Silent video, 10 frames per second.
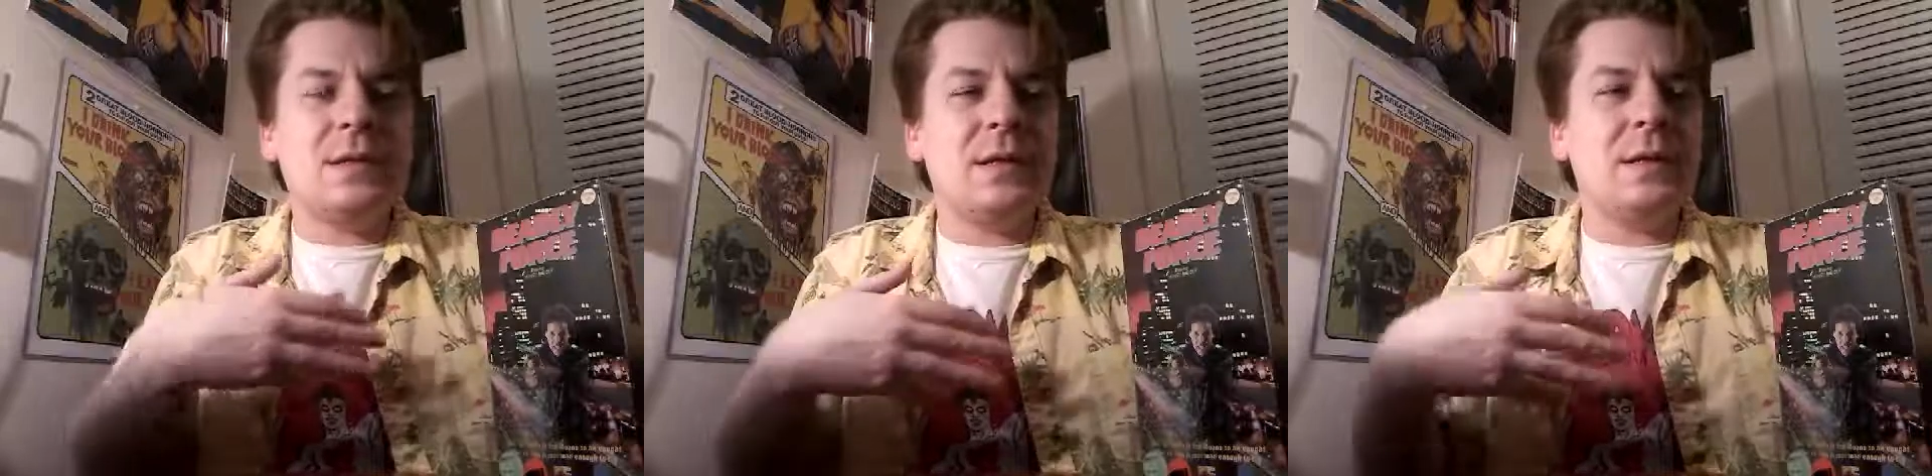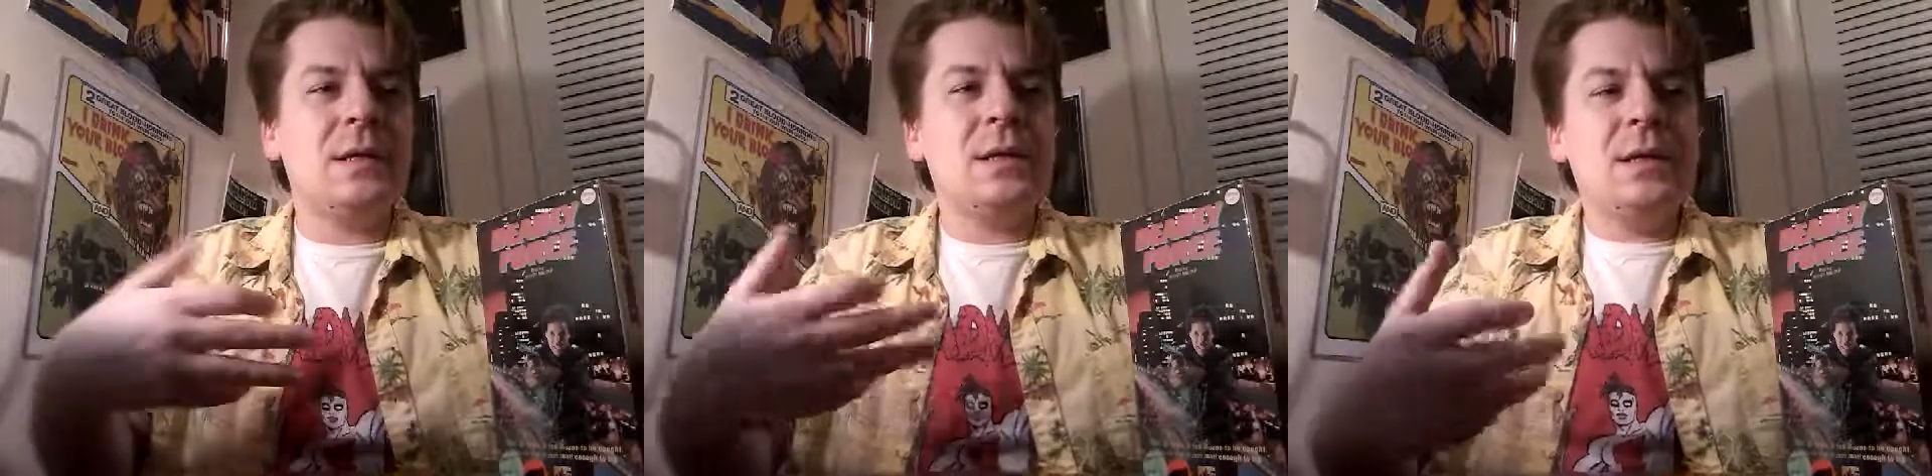in
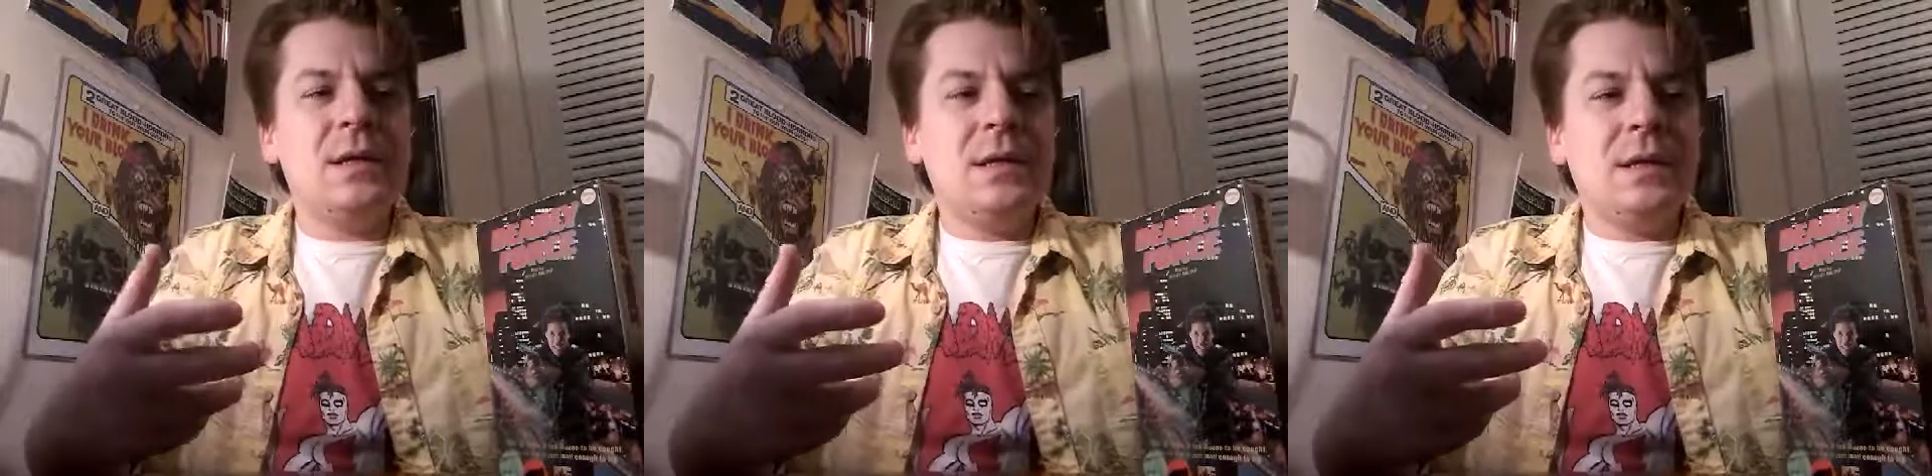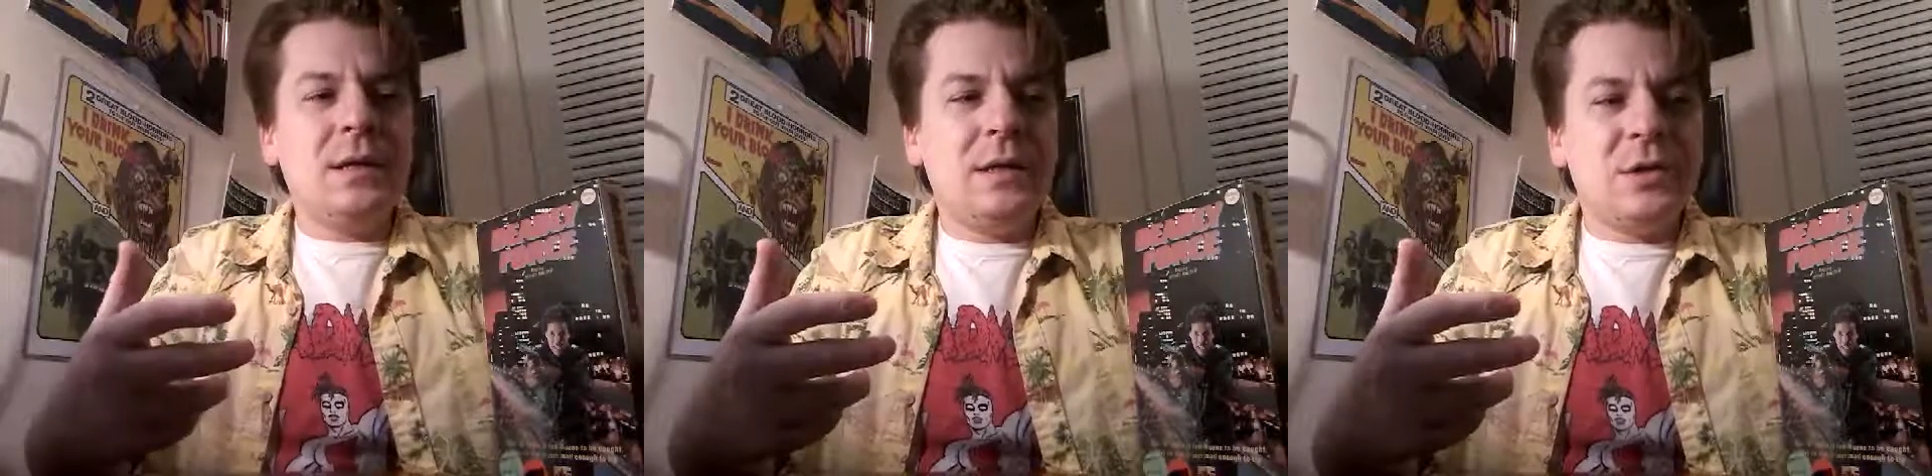the
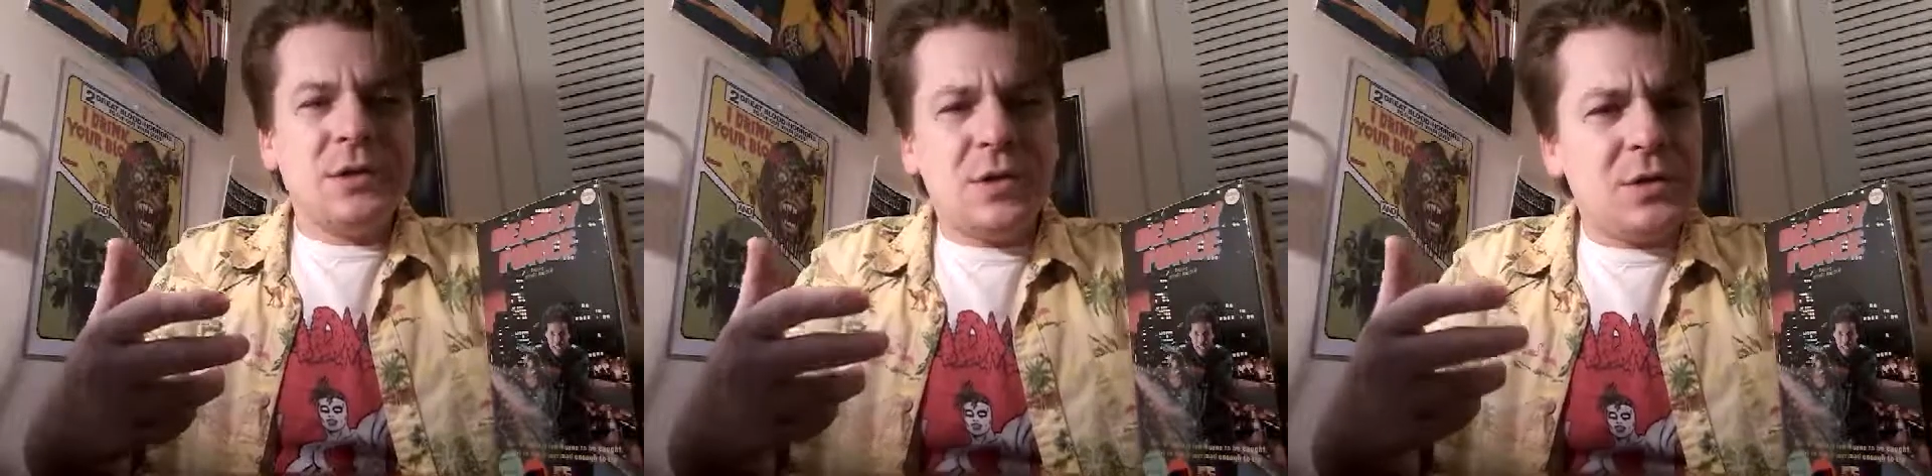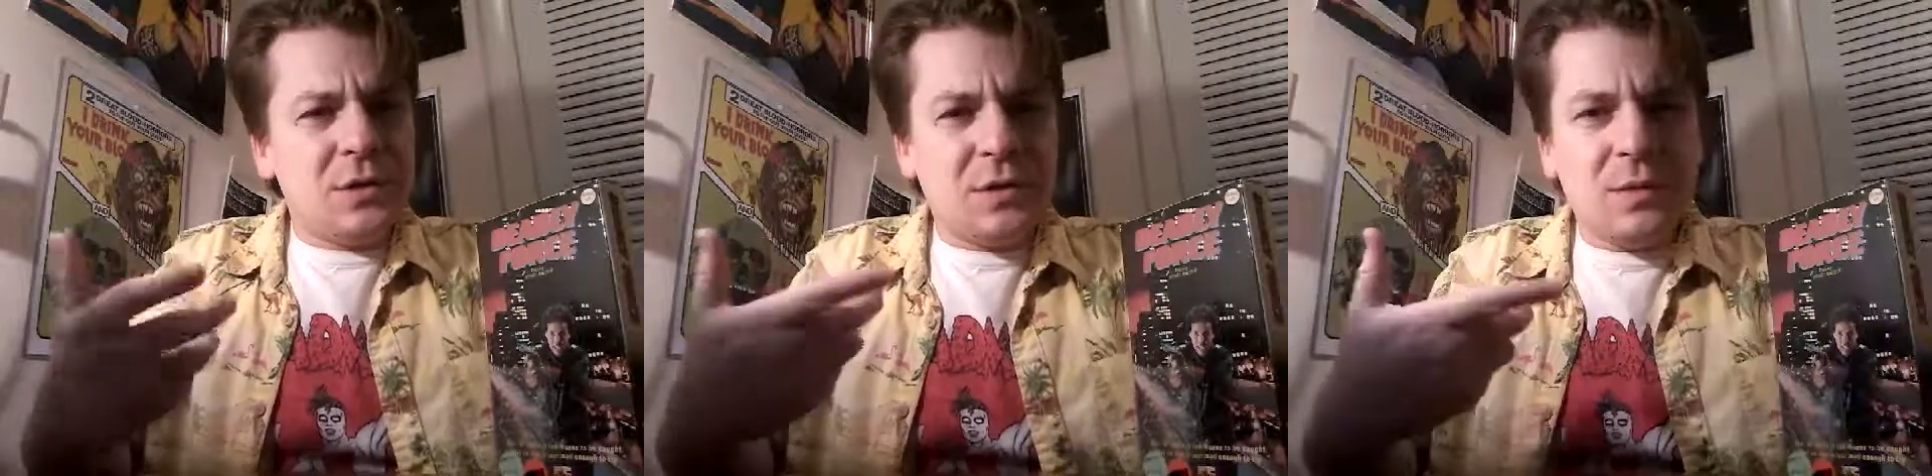
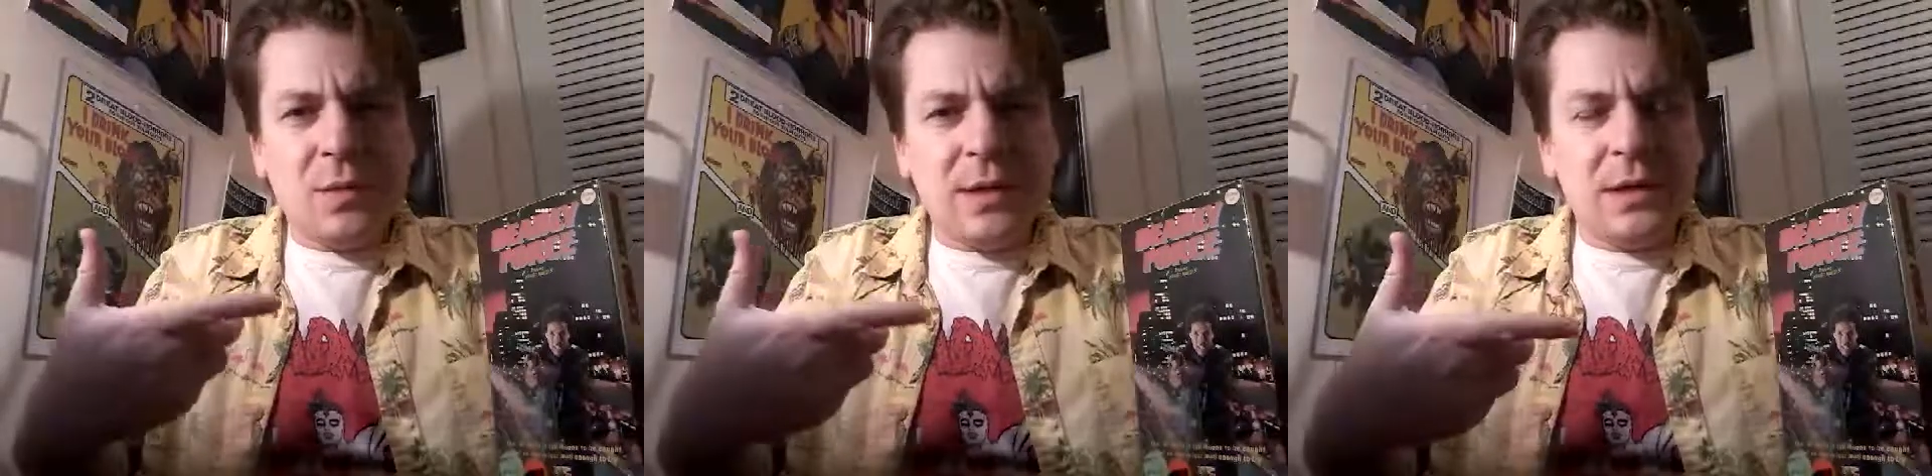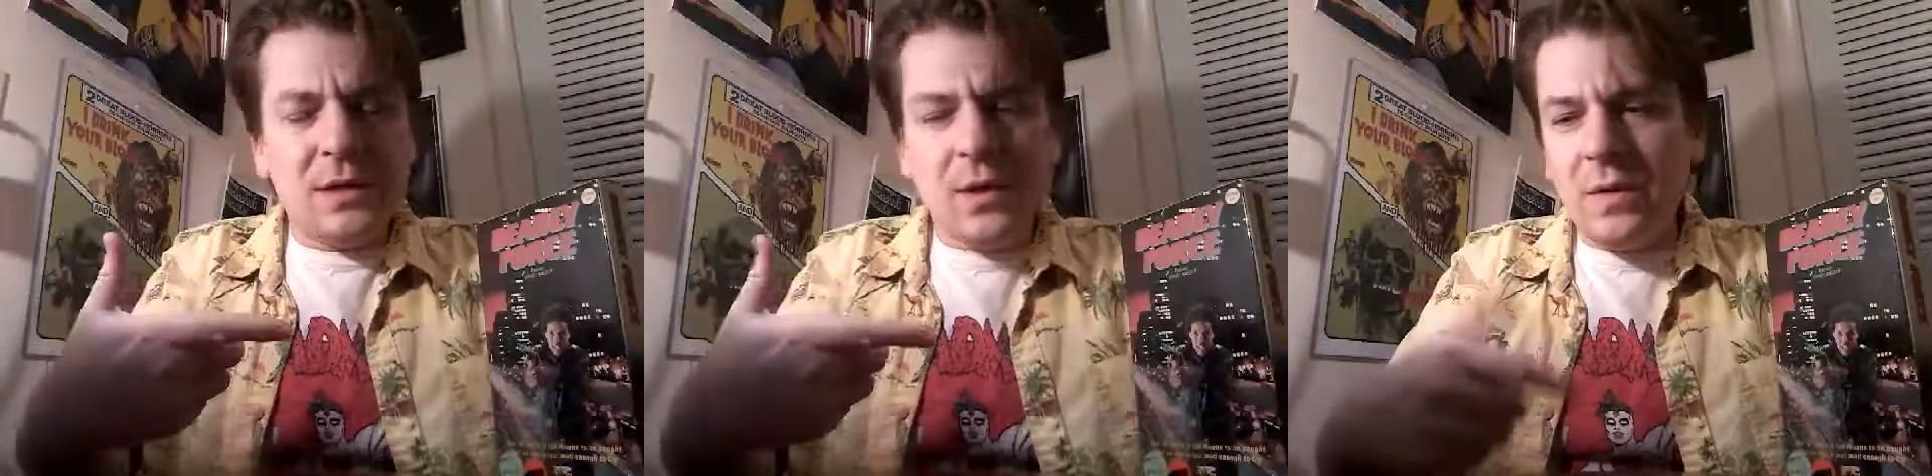church, so we
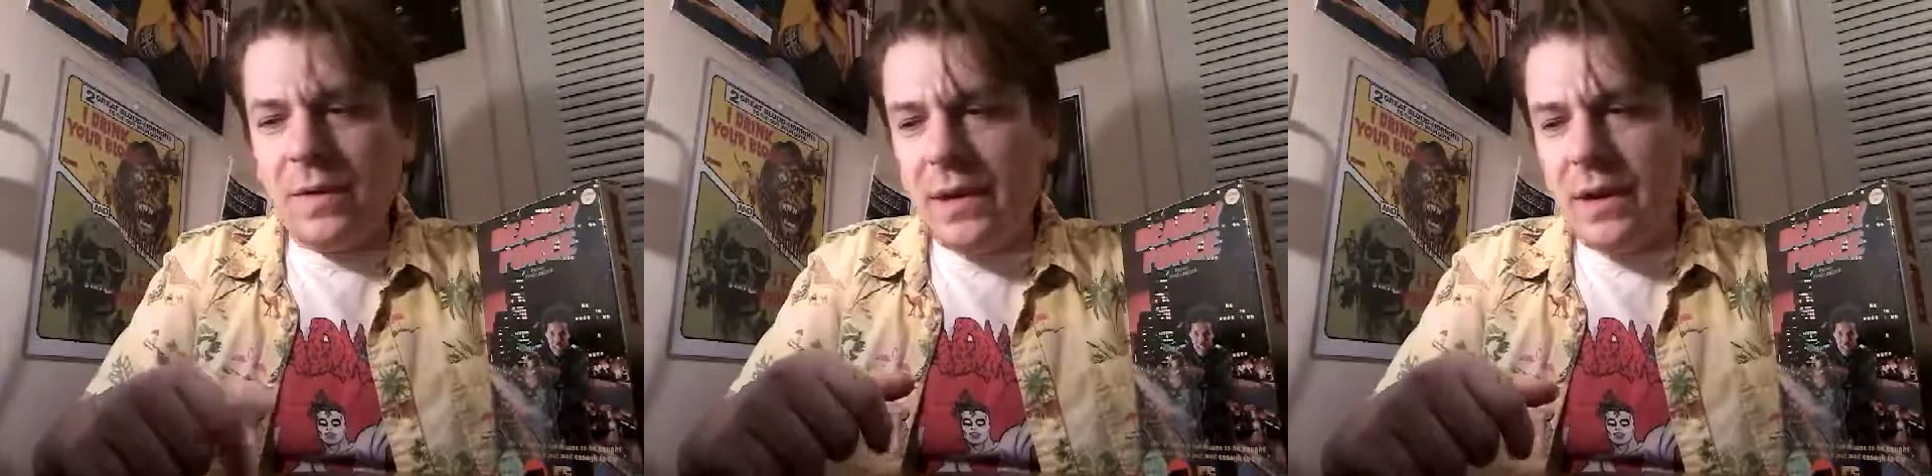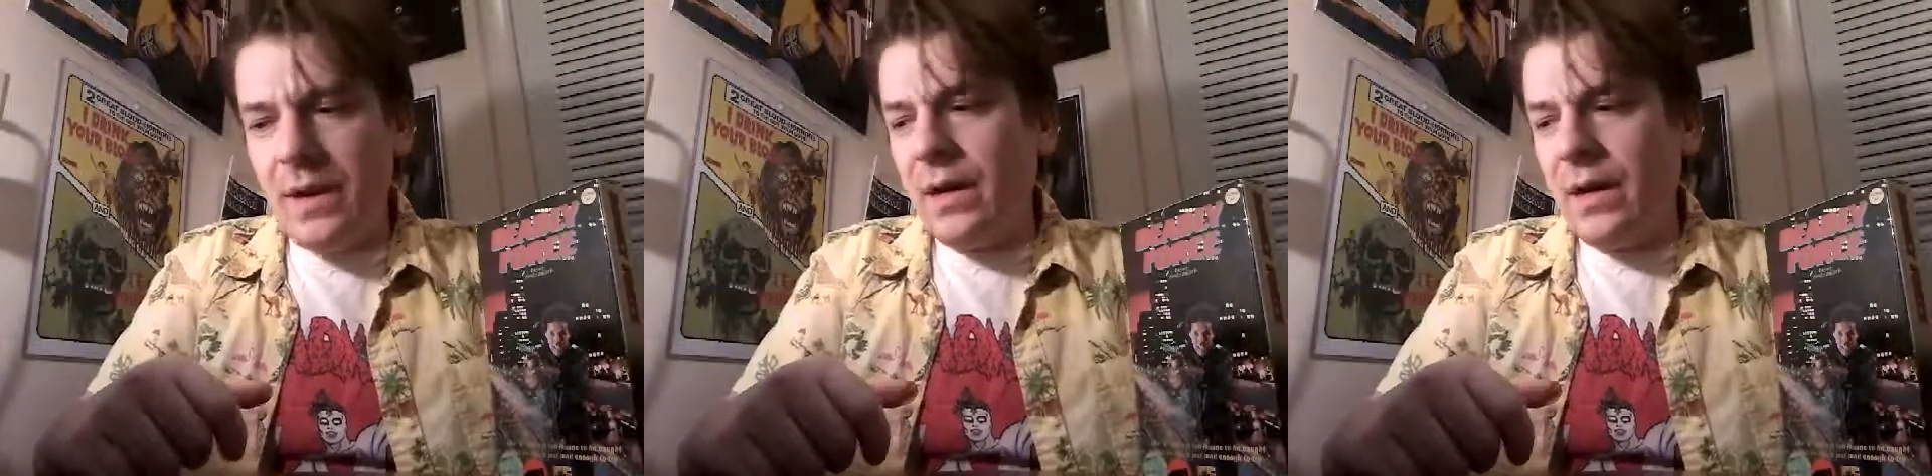need to go in there.